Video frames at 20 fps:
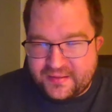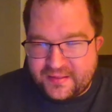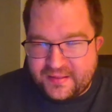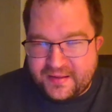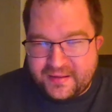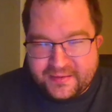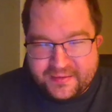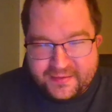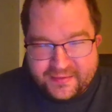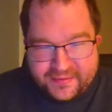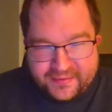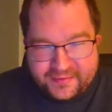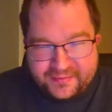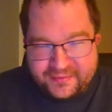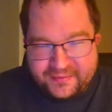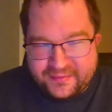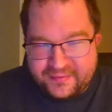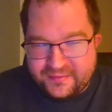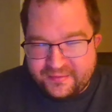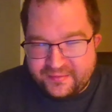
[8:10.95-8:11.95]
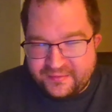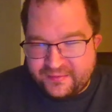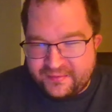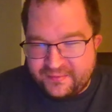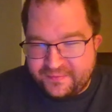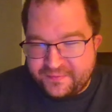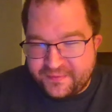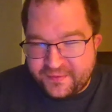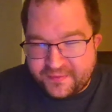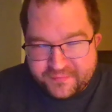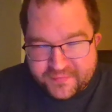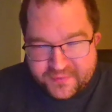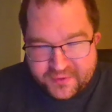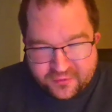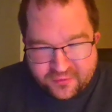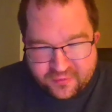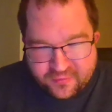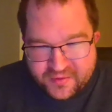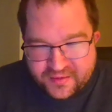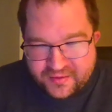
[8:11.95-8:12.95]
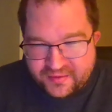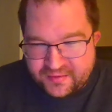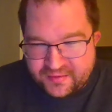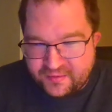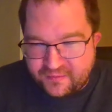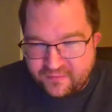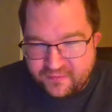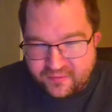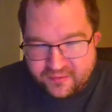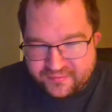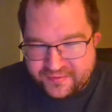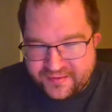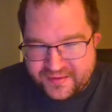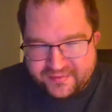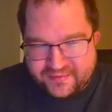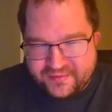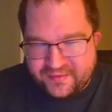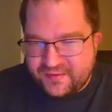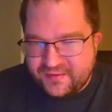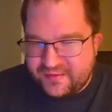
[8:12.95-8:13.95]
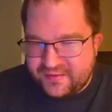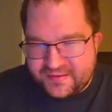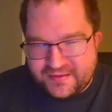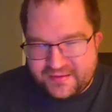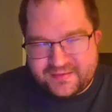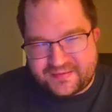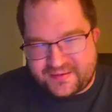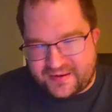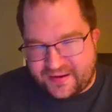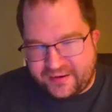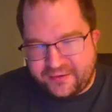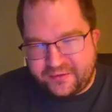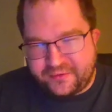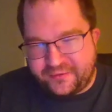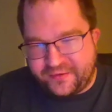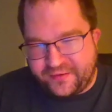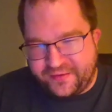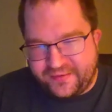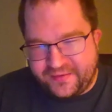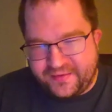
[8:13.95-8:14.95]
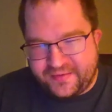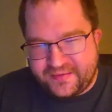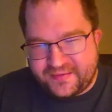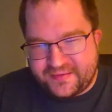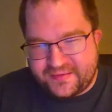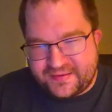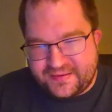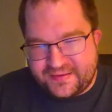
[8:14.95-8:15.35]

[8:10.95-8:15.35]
editing, the thumbnail making, all of that, it's tiring. It's